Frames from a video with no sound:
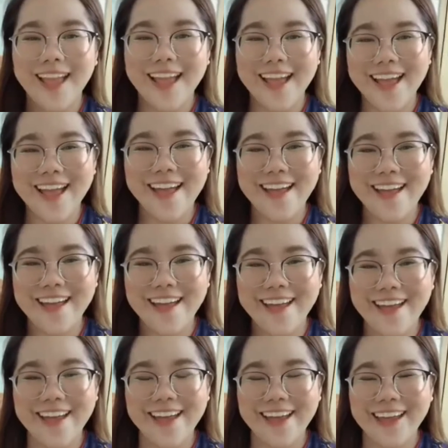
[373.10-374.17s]

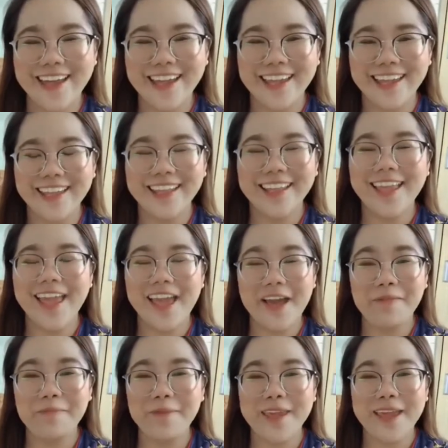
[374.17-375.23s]
Hi!
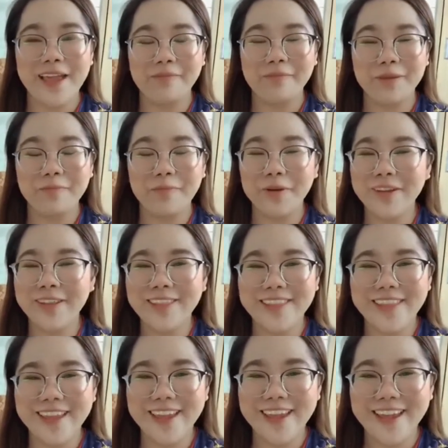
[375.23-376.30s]
Happy, happy
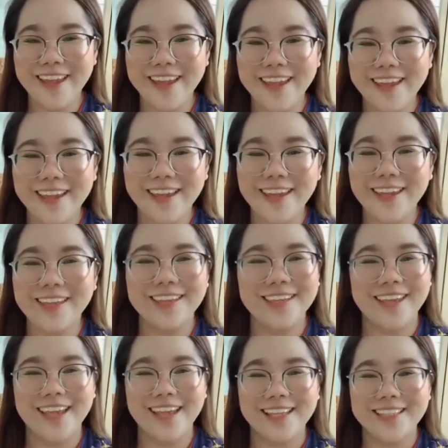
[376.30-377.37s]
birthday!
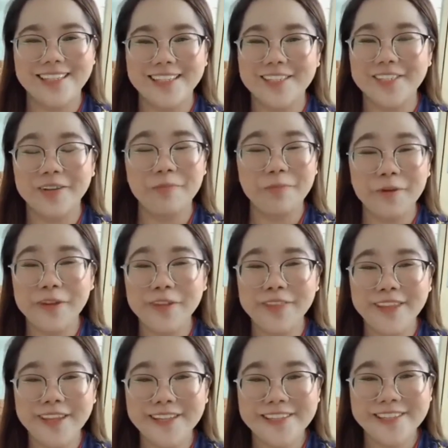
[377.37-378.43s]
Yes, it's your
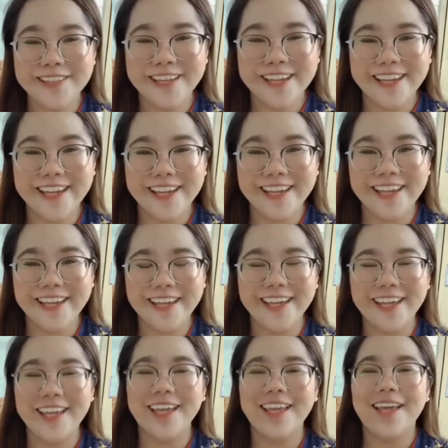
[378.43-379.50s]
birthday today!
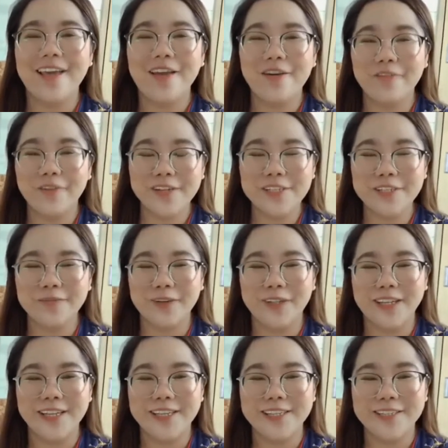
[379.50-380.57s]
First of
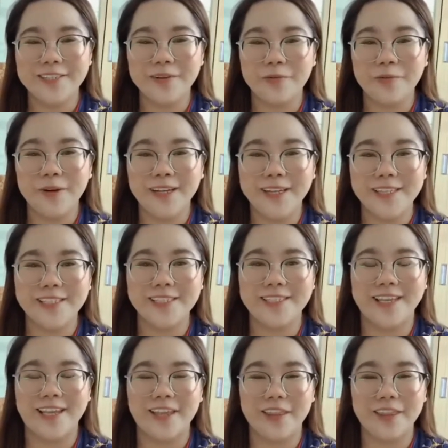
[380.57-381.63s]
all, I just wanted to
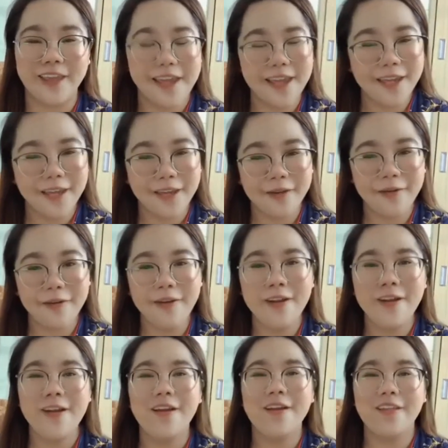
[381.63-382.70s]
say thank you.
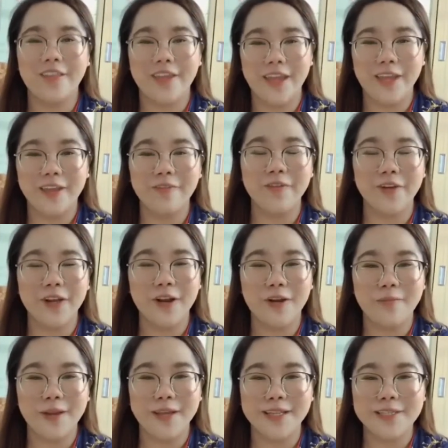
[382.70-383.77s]
Thank you for
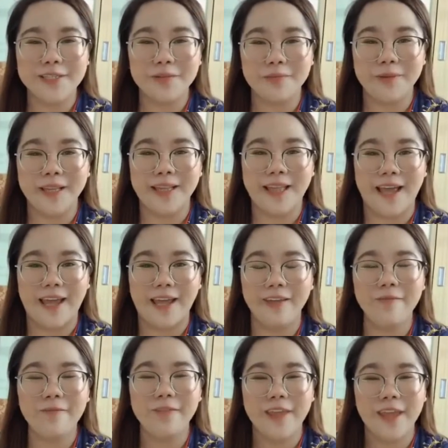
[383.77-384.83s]
coming into my life.